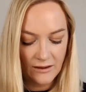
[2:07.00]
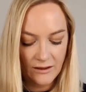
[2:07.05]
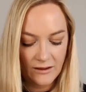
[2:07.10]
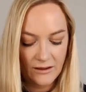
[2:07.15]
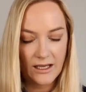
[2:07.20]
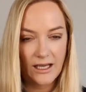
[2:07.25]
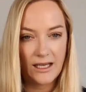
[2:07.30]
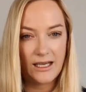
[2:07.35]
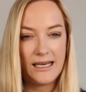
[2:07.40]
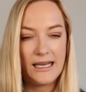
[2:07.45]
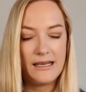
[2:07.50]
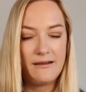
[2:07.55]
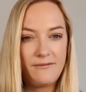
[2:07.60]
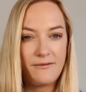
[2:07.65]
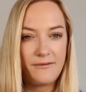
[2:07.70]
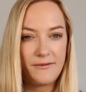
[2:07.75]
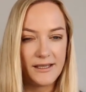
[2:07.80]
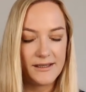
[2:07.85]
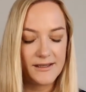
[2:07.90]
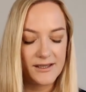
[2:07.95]
Okay,
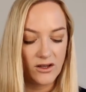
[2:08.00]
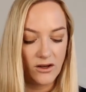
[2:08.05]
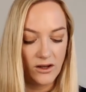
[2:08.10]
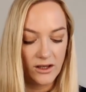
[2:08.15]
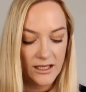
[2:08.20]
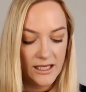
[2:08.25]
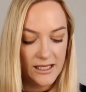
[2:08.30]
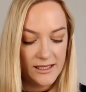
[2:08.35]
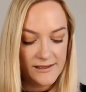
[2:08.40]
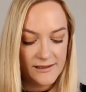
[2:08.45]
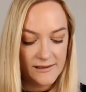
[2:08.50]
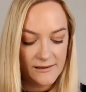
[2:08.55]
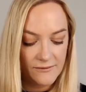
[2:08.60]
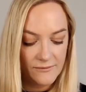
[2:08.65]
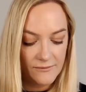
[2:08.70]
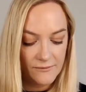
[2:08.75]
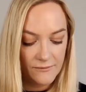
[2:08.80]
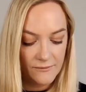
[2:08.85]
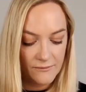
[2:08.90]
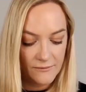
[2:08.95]
lymph, it's colourless.
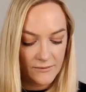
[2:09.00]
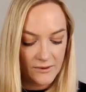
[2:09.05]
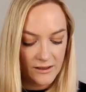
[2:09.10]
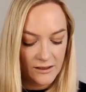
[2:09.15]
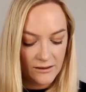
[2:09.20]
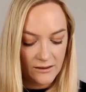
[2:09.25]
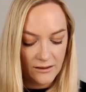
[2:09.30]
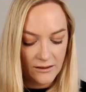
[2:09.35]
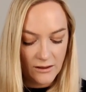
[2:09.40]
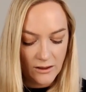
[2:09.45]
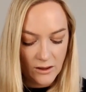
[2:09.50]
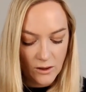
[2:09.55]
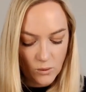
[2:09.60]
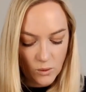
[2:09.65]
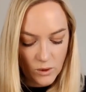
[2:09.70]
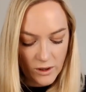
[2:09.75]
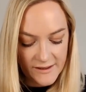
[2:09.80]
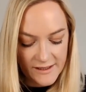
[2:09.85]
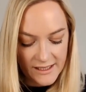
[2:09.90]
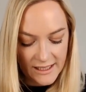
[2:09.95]

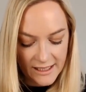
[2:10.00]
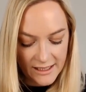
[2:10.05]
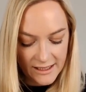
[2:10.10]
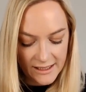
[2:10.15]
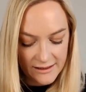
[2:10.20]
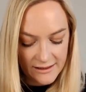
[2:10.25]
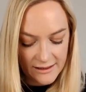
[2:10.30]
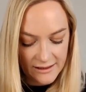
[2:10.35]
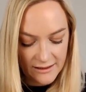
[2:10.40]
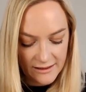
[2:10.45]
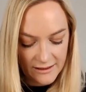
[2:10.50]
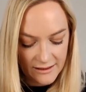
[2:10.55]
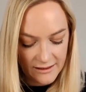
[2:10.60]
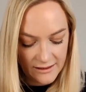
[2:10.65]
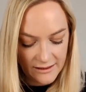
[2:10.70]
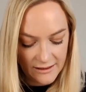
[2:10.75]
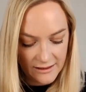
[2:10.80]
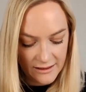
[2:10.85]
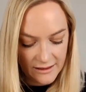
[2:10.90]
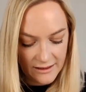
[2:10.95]
What's in it?
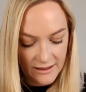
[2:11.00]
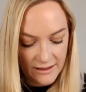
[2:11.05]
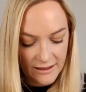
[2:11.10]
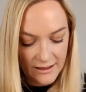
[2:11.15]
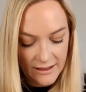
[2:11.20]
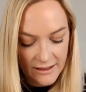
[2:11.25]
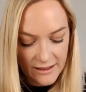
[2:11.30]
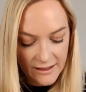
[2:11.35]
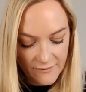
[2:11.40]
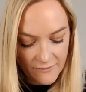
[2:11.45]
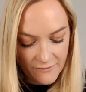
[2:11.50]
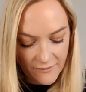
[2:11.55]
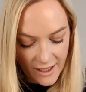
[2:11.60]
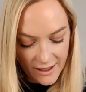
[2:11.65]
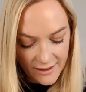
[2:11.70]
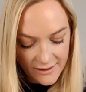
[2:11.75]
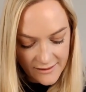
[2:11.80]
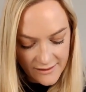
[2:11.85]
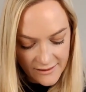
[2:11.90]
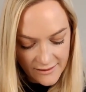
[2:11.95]

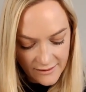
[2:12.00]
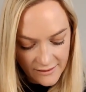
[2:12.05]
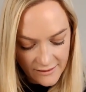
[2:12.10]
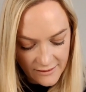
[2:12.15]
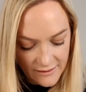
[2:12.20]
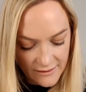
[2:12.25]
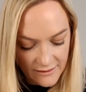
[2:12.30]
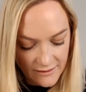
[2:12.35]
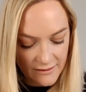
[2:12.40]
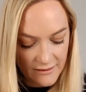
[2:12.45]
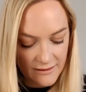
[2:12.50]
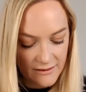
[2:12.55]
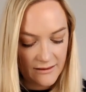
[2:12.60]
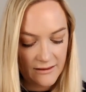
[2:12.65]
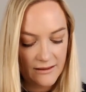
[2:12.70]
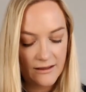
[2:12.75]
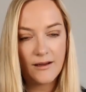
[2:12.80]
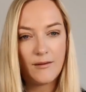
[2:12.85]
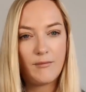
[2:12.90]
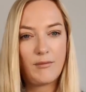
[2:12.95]
Fats,
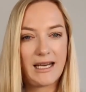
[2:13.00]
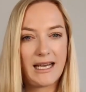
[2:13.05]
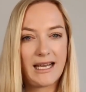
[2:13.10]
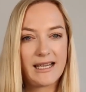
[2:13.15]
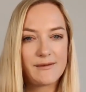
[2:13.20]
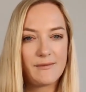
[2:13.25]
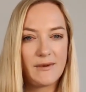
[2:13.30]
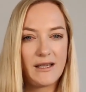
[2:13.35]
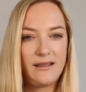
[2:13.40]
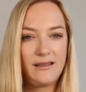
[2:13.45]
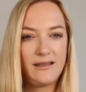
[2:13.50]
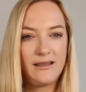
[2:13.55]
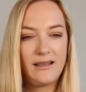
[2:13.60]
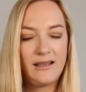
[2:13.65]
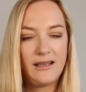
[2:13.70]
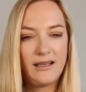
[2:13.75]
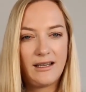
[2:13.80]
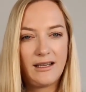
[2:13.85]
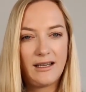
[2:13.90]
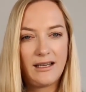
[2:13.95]
plasma,
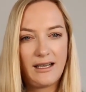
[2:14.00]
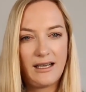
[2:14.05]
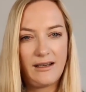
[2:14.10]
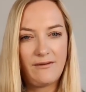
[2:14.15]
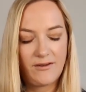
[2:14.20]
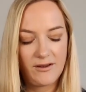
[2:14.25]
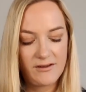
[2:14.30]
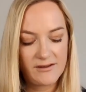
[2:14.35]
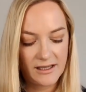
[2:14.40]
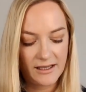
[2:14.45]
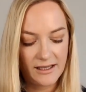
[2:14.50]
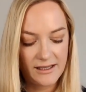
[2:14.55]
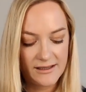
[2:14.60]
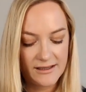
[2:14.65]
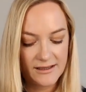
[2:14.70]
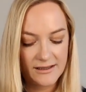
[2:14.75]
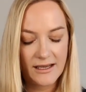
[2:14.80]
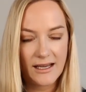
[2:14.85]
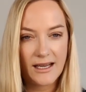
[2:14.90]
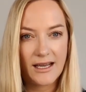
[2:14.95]

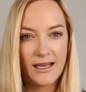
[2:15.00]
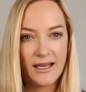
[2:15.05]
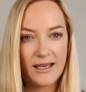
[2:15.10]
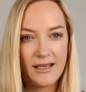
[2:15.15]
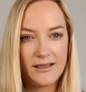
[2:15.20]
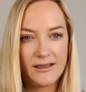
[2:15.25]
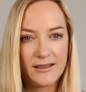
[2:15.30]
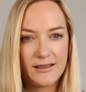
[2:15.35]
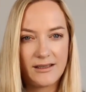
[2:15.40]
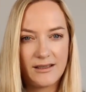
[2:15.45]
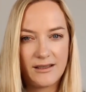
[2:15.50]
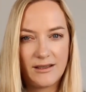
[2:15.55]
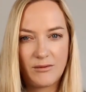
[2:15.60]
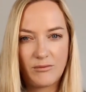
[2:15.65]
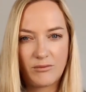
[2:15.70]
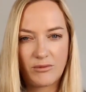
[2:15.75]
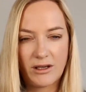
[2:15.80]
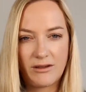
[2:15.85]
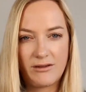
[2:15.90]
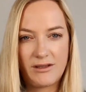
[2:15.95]
lymphocytes, and
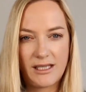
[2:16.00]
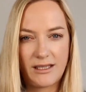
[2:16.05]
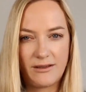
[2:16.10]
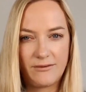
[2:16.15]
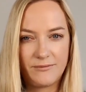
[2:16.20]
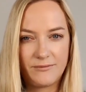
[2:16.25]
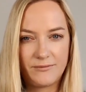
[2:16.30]
protein.